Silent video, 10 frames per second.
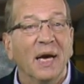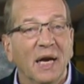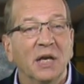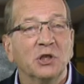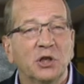
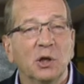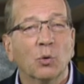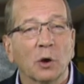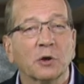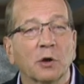and she
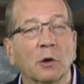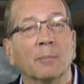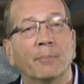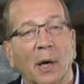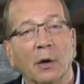worked her
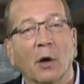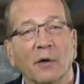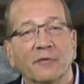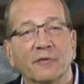butt off.